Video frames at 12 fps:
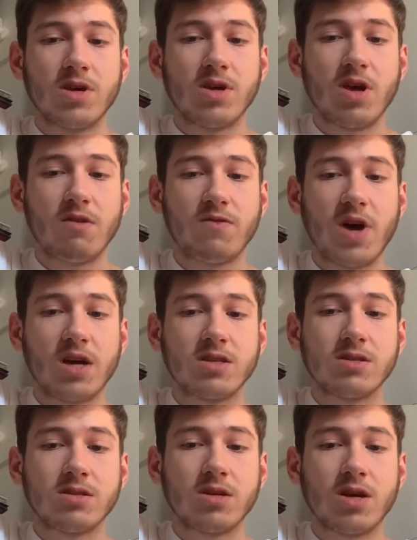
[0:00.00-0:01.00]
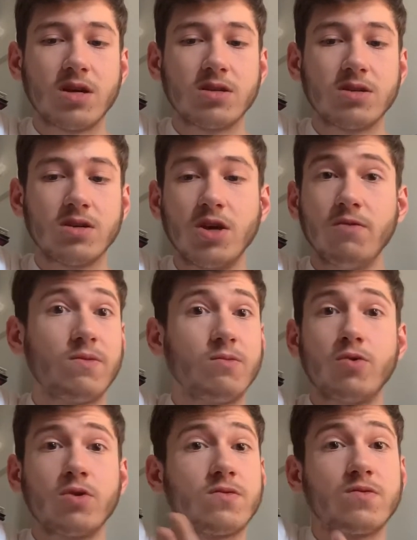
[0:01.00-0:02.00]
In fact, if it
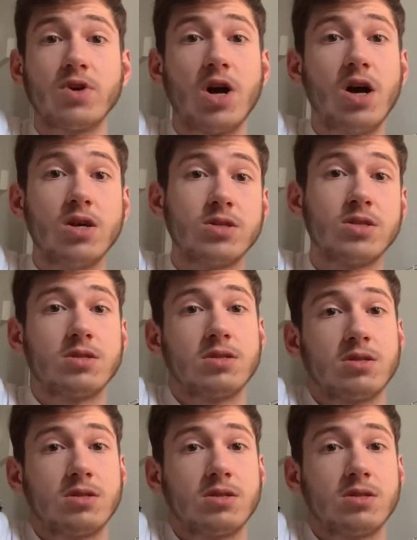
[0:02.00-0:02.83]
weren't for us,